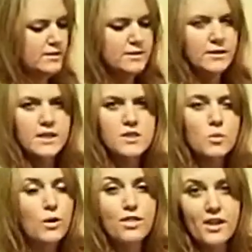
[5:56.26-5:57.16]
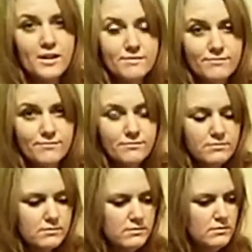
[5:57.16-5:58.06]
it's worth it.
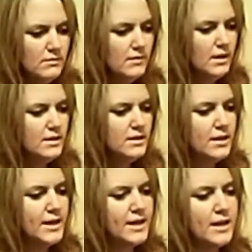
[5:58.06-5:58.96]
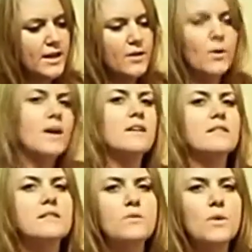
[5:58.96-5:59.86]
And it was.
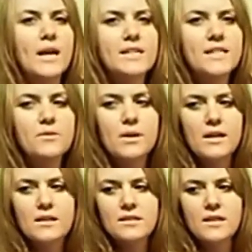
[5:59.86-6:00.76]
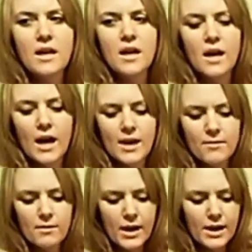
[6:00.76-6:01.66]
What I did was
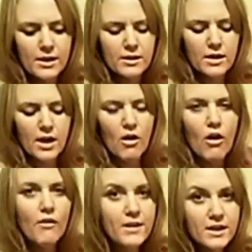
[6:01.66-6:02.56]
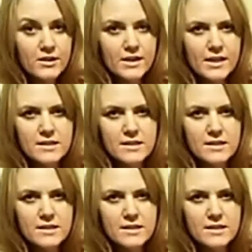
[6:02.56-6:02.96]
I got all the ingredients